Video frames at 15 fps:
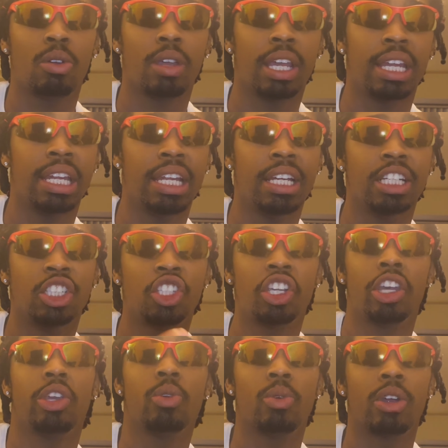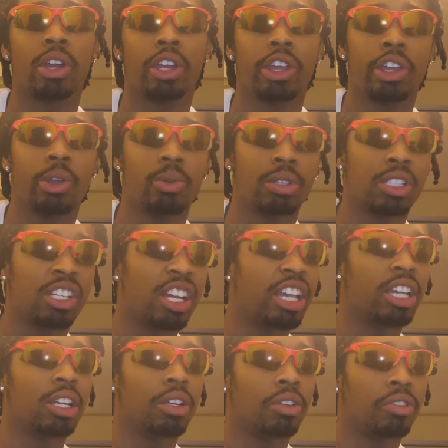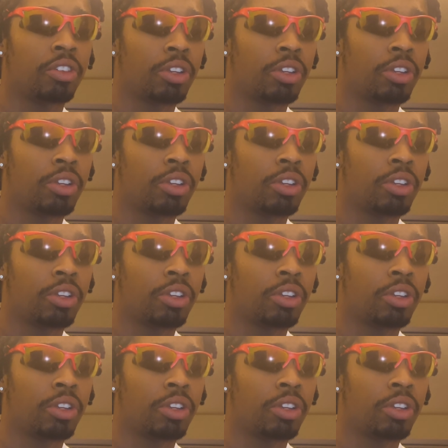and then in January it went to negative.